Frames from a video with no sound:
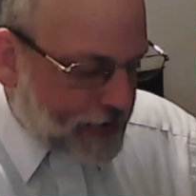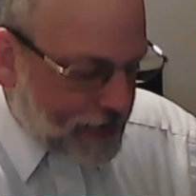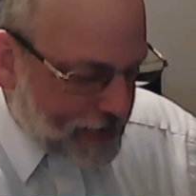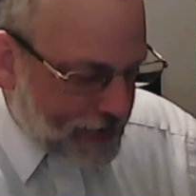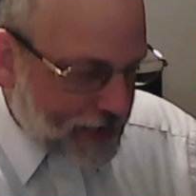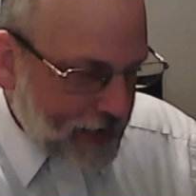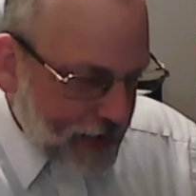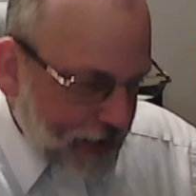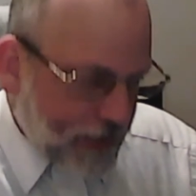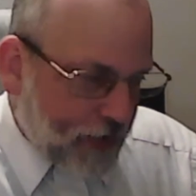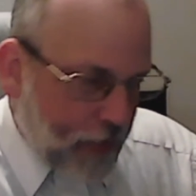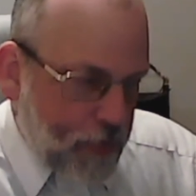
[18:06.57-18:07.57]

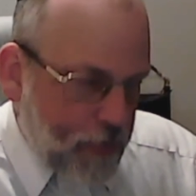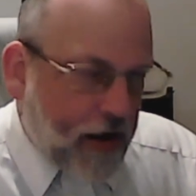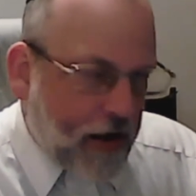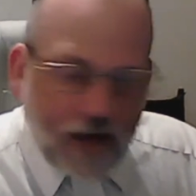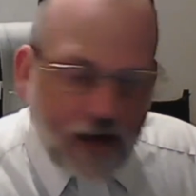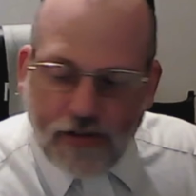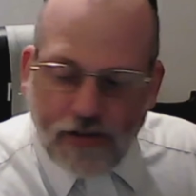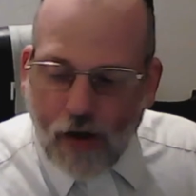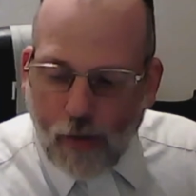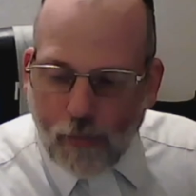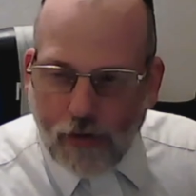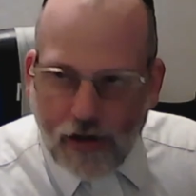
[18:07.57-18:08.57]
the repercussions are
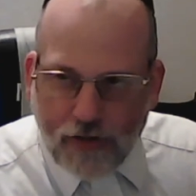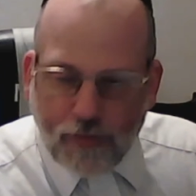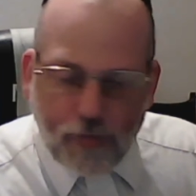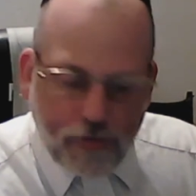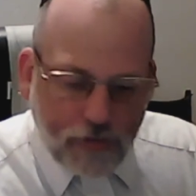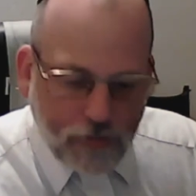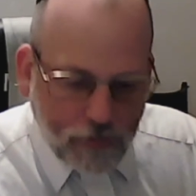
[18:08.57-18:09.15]
unbelievable.